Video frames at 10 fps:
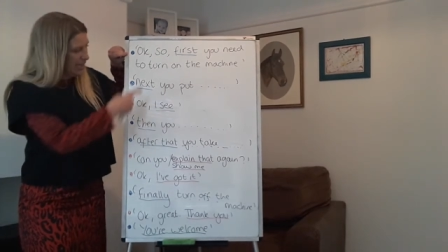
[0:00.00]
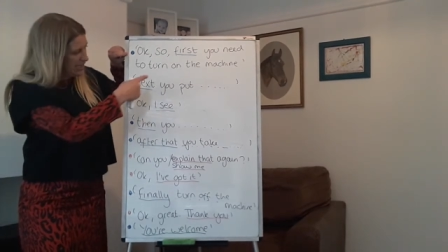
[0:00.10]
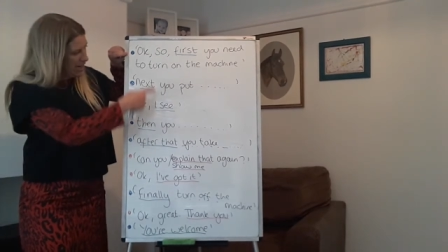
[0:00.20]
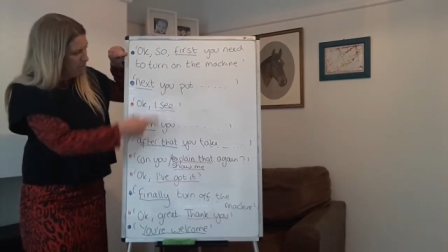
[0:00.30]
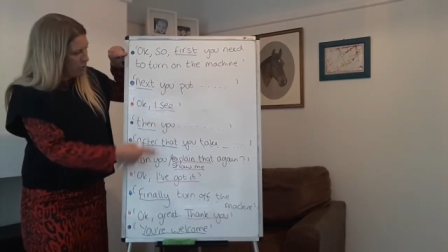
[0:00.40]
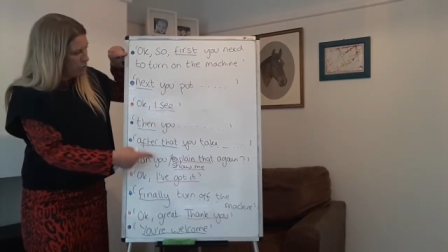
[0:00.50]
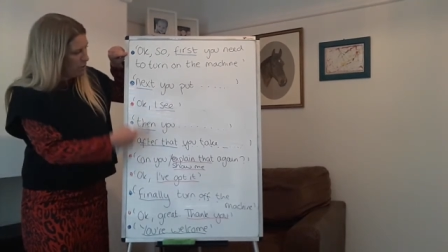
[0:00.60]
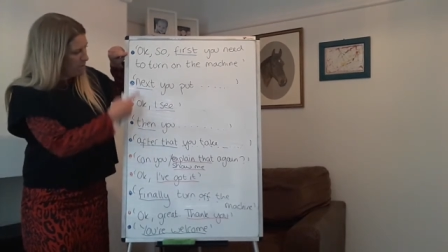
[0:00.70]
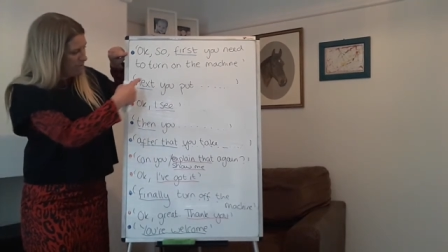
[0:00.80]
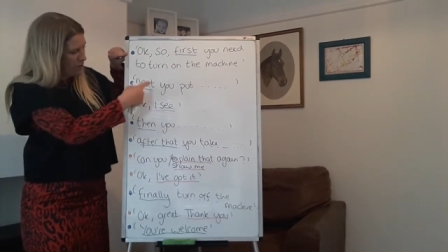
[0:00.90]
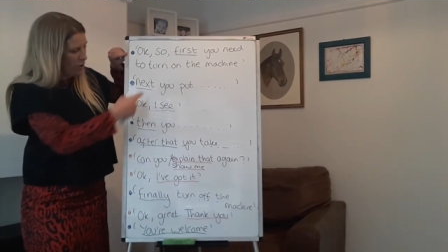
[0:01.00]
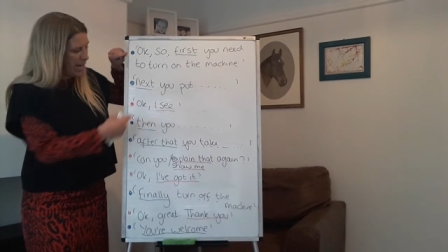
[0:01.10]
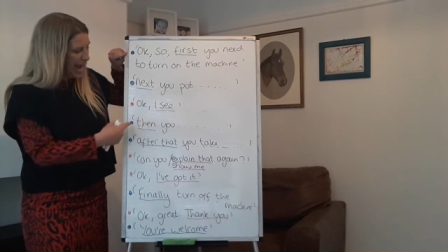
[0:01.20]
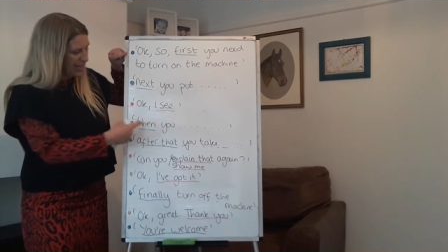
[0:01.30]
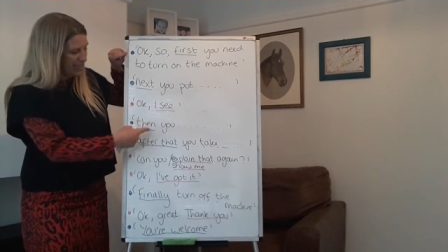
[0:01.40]
and then in between we've got
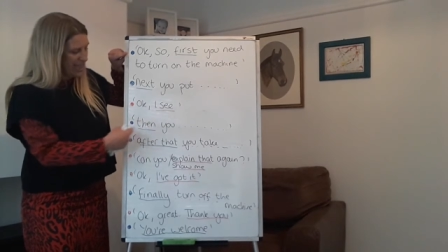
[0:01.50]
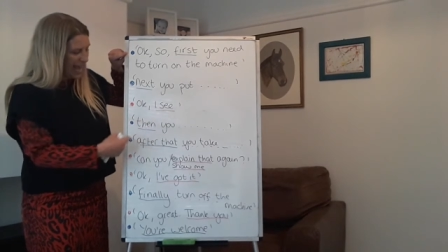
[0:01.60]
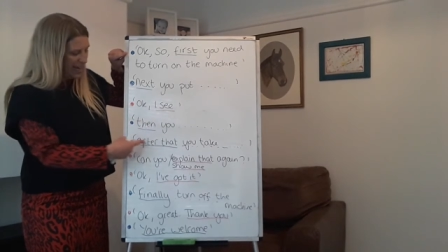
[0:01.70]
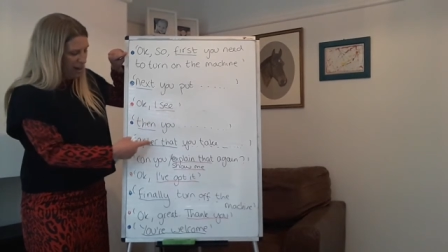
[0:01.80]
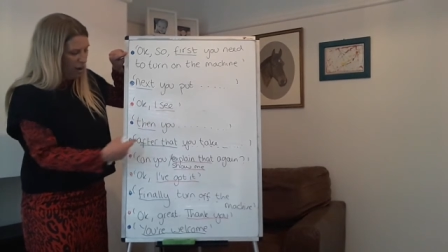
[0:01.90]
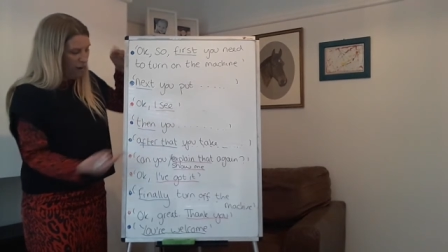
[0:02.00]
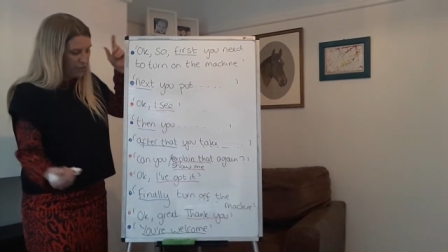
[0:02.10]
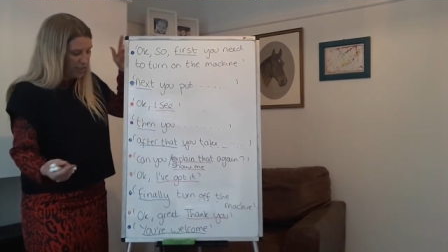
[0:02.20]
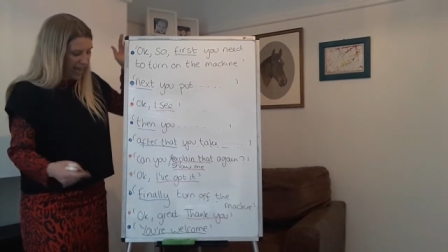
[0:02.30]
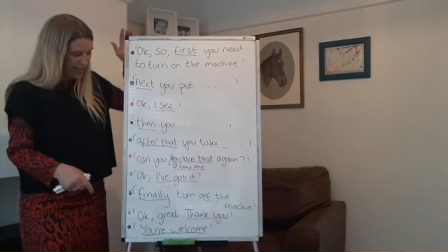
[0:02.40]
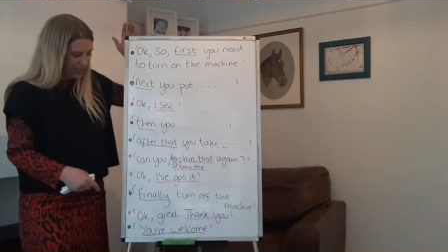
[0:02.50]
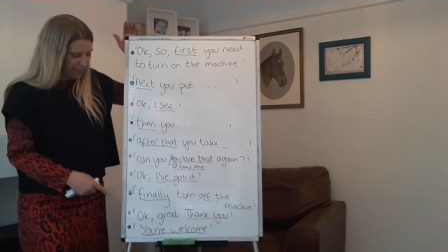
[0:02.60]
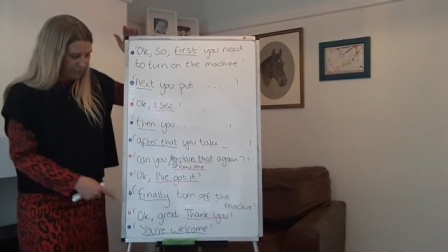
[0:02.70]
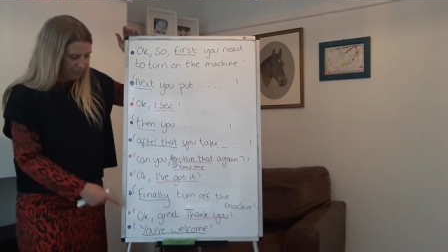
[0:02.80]
next, then, after that.